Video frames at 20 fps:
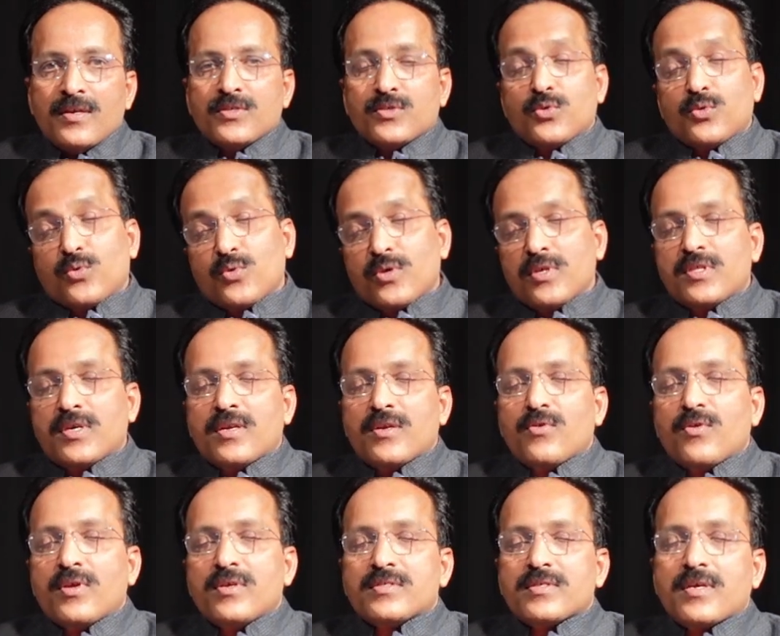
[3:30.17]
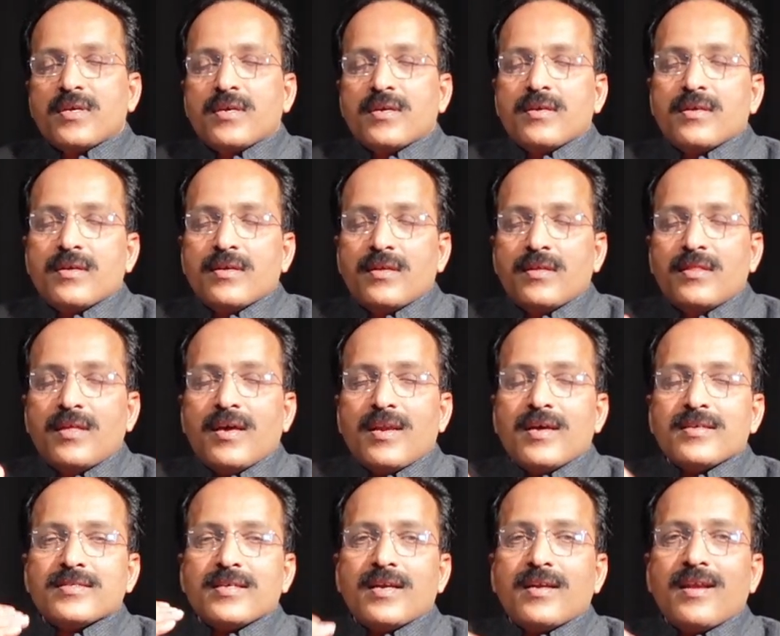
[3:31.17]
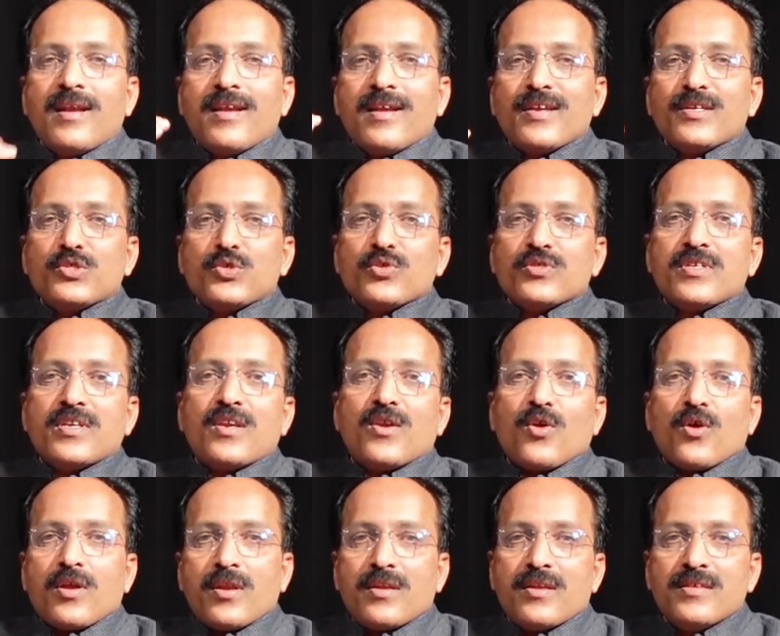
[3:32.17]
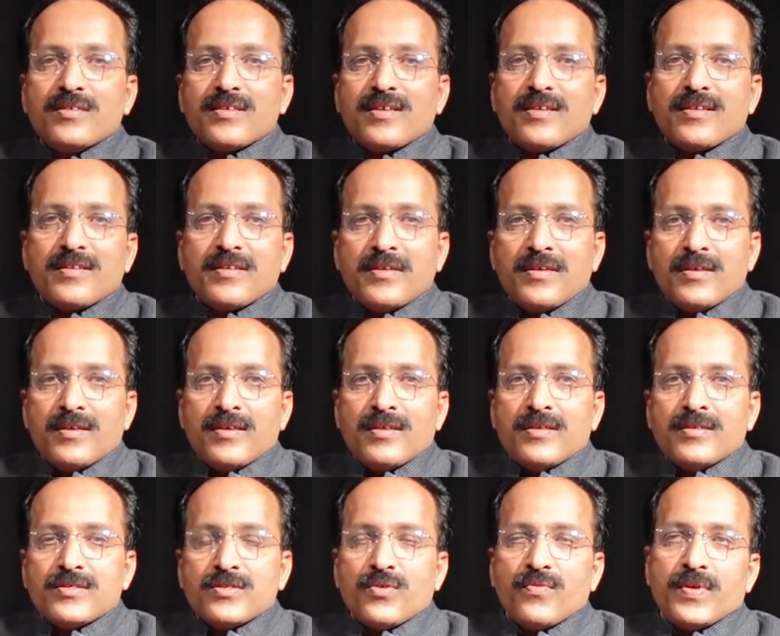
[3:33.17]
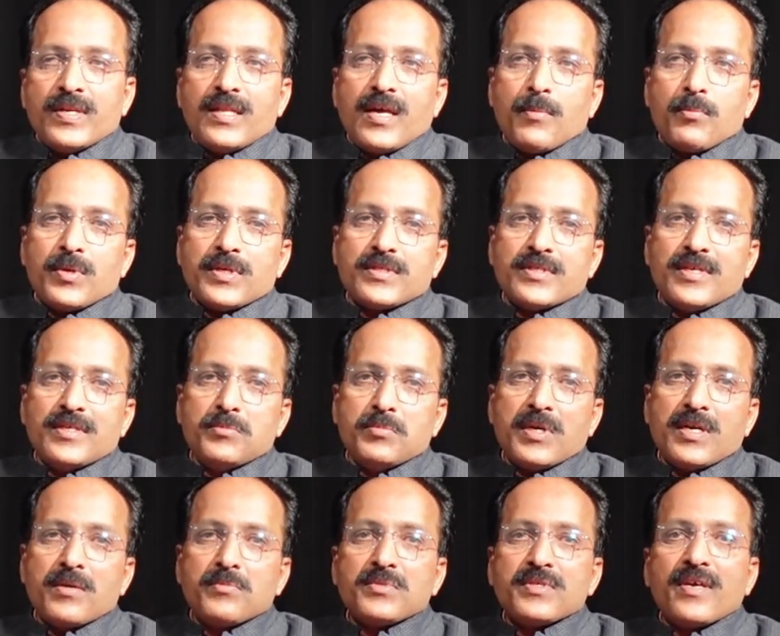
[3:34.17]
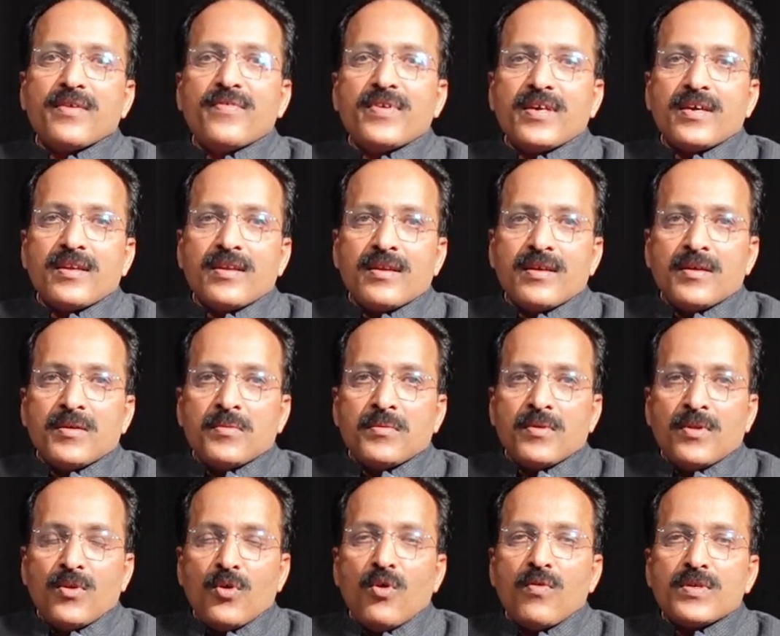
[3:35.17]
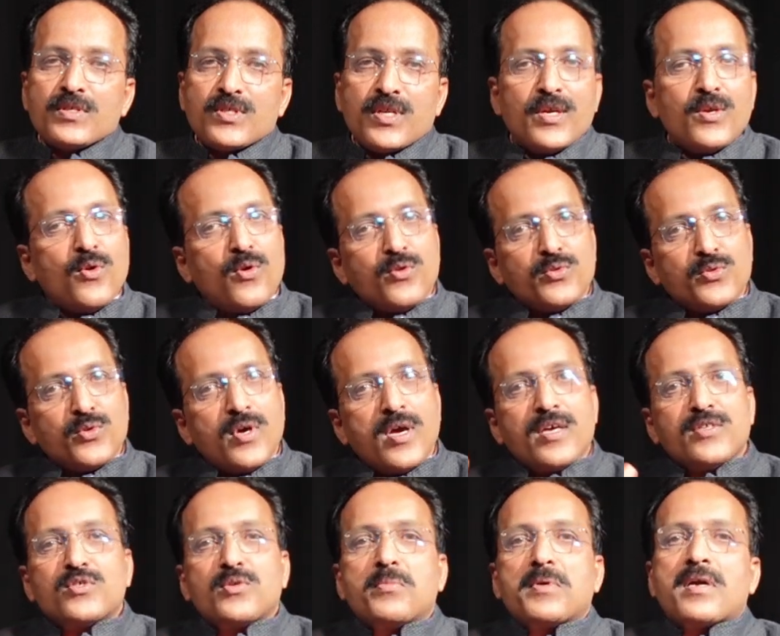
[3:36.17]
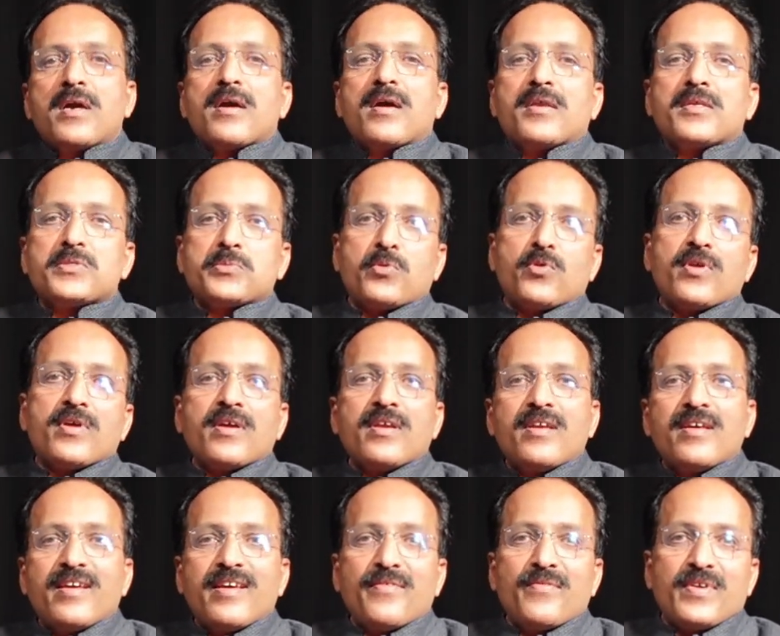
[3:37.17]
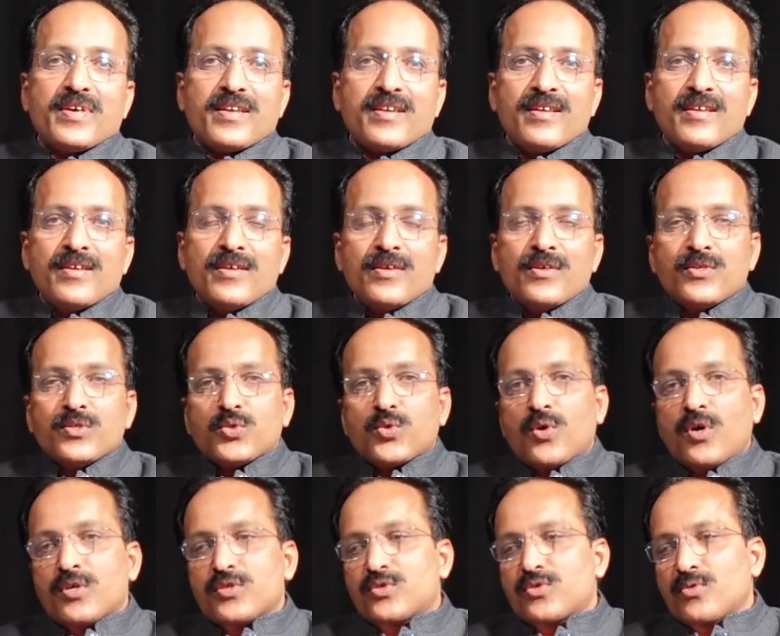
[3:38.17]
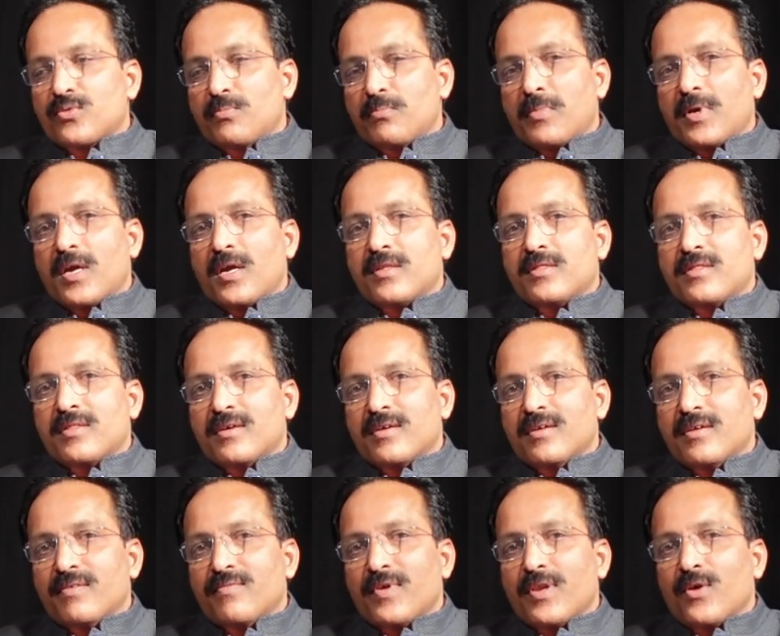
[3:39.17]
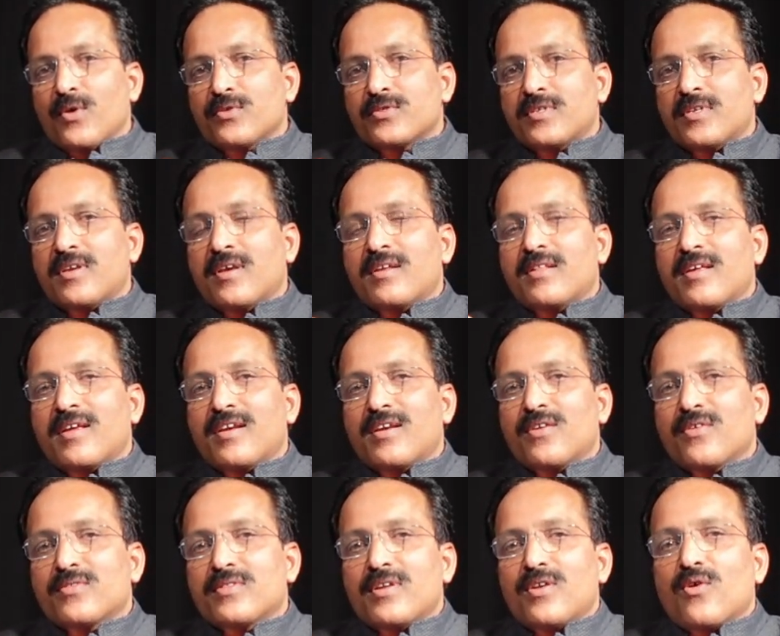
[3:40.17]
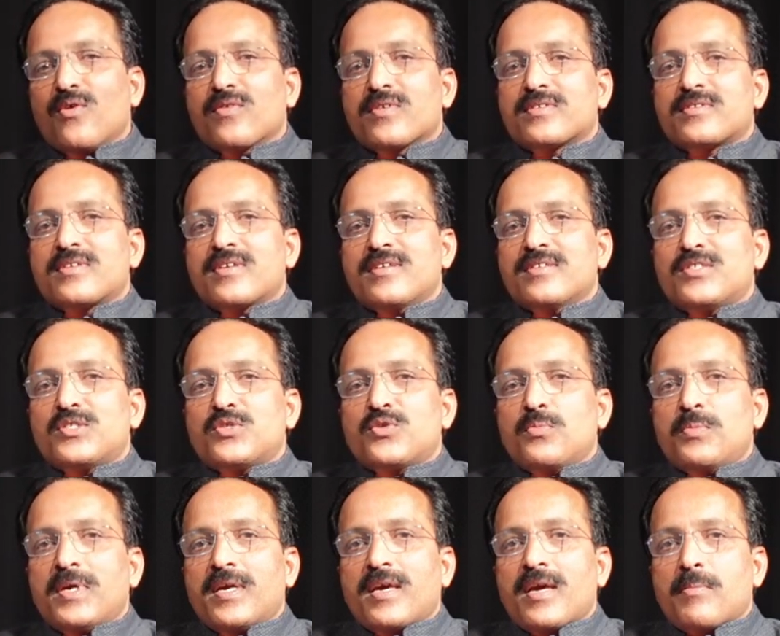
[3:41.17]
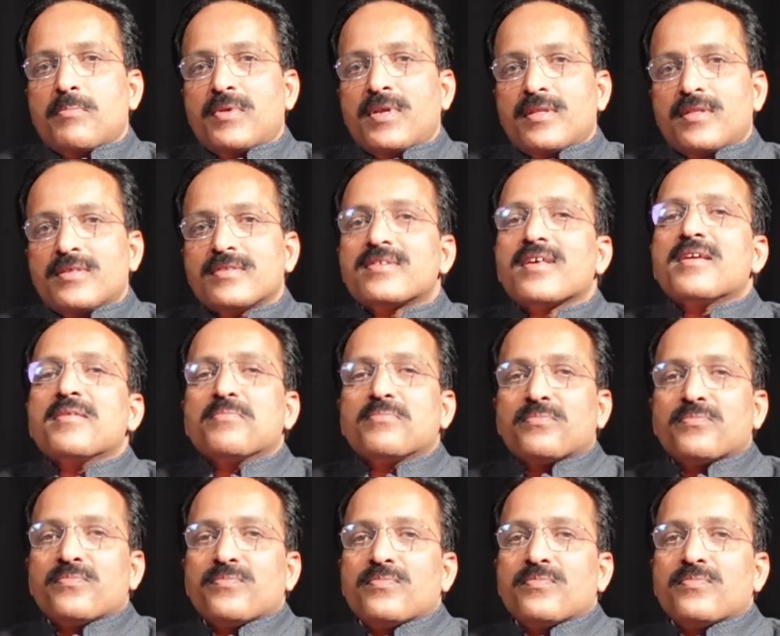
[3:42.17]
So together, really, see, there are certain ratios in rocket design. So when the upper stage becomes heavier, lower stage also has to become correspondingly heavier, so as to make the velocity at the end of the lower stage to be kept at the same.